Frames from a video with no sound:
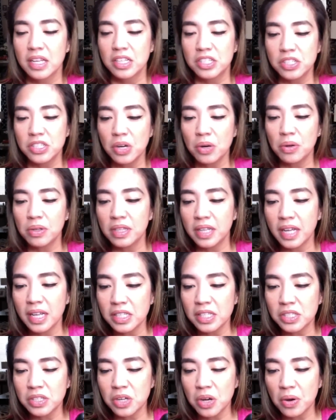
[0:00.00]
So
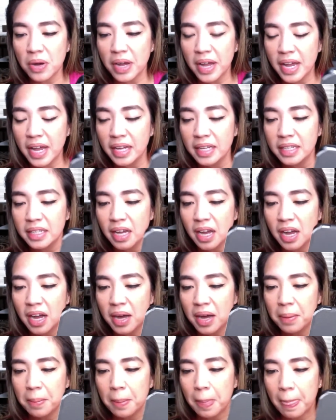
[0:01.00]
let's go ahead.
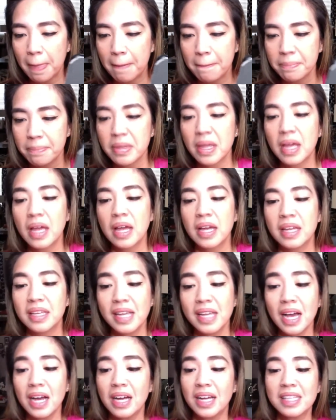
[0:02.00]

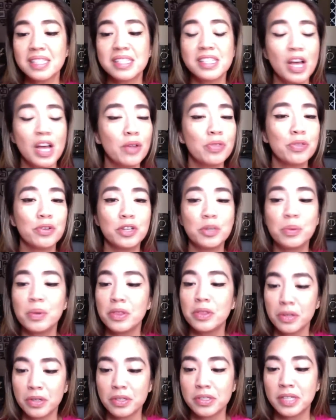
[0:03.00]
Yeah, it's now 31
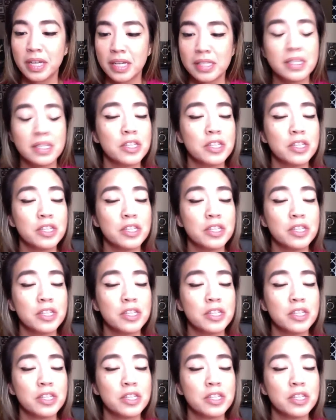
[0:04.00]
Thursdays.